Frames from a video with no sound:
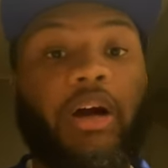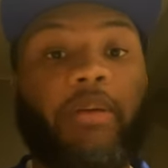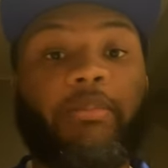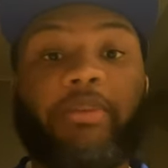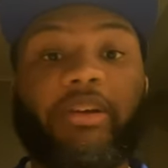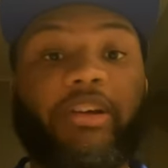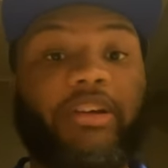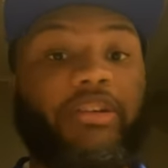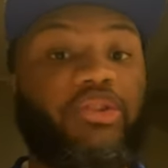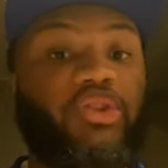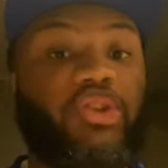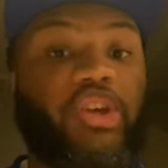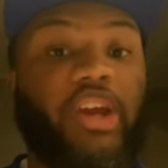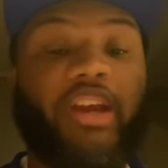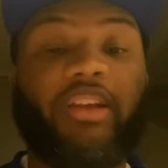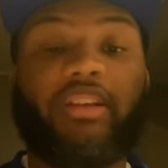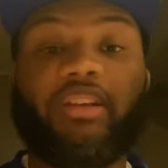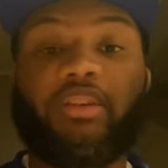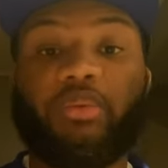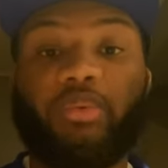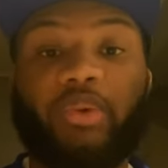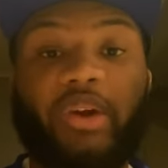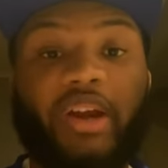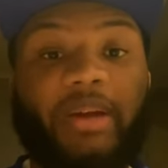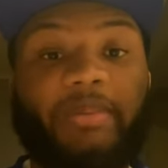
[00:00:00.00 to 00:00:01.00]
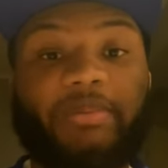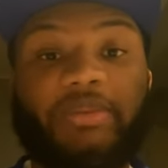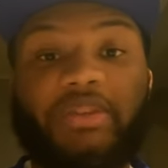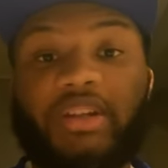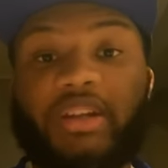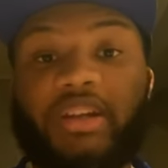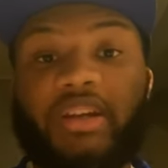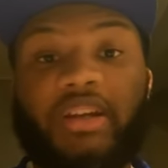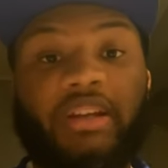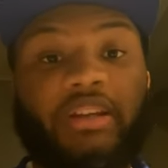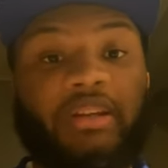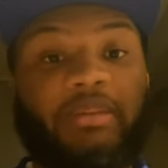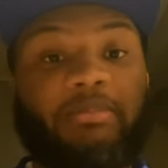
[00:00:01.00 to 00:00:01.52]
because Jalen
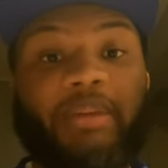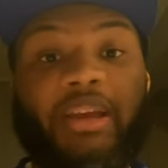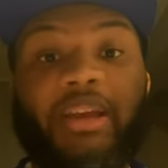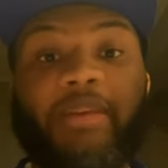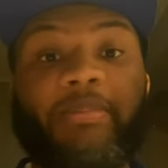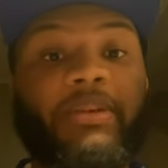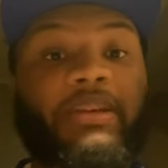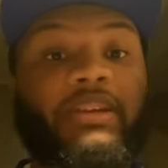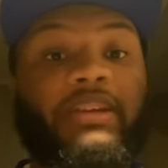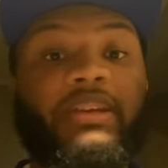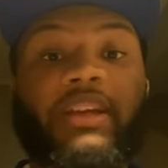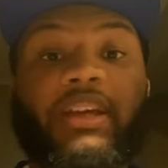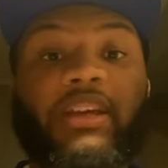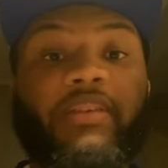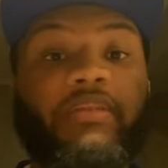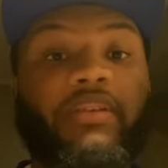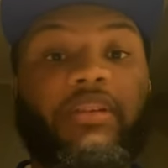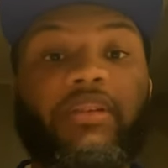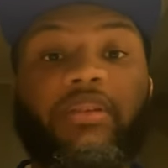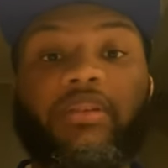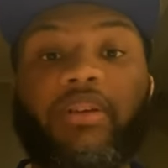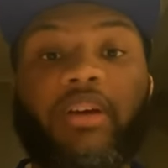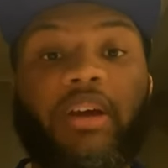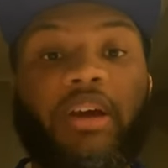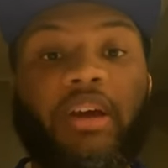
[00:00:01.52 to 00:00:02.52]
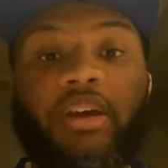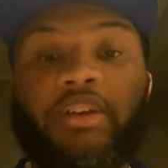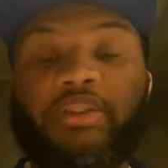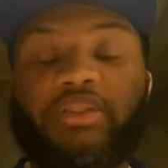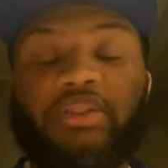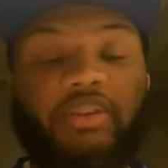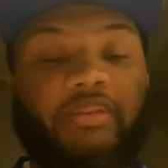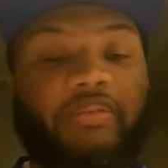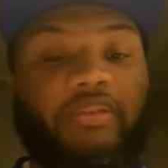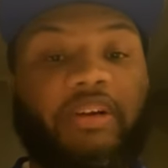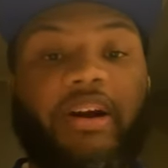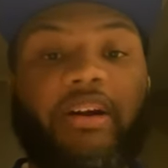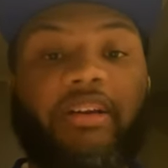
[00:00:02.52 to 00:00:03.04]
Ramsey and maybe even
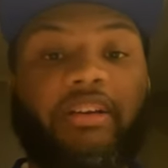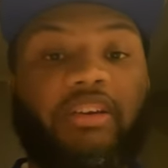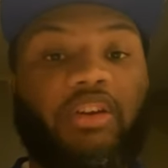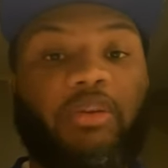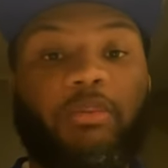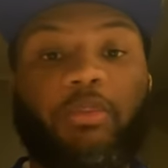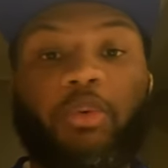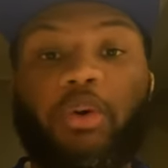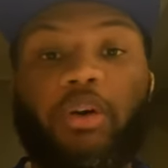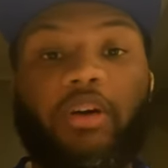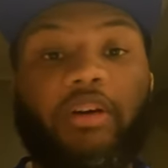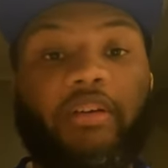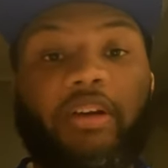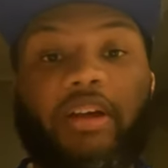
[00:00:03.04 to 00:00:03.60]
Stephon Gilmore,